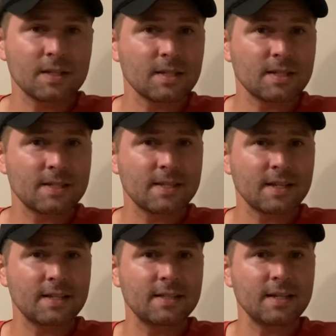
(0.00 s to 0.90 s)

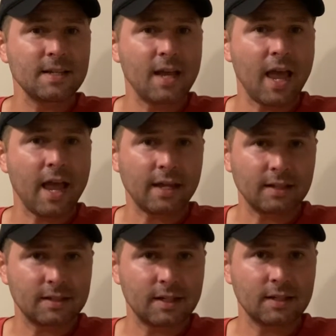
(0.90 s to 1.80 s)

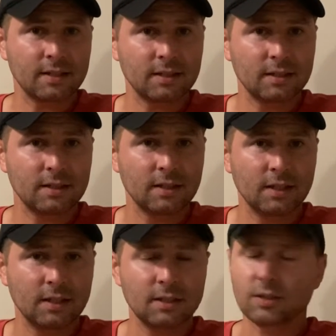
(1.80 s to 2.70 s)
68.
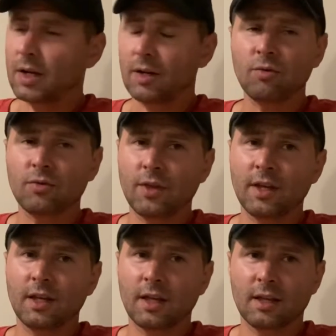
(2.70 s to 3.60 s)
So I don't
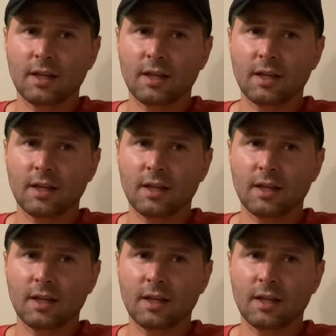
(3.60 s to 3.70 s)
think